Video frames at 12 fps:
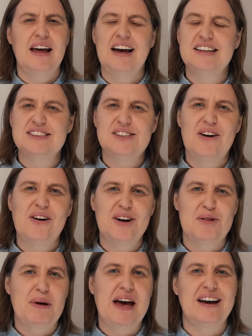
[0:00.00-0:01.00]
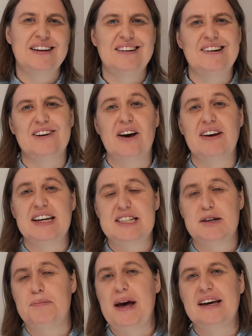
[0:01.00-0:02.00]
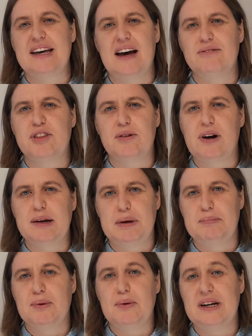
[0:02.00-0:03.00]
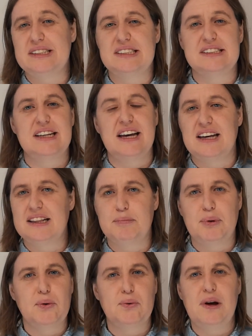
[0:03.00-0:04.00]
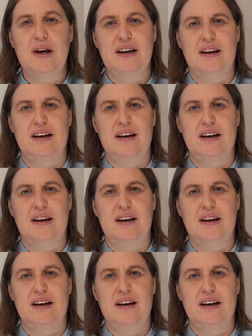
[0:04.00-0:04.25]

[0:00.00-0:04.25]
It's not about, going into your backyard with a rugby ball and just kicking the ball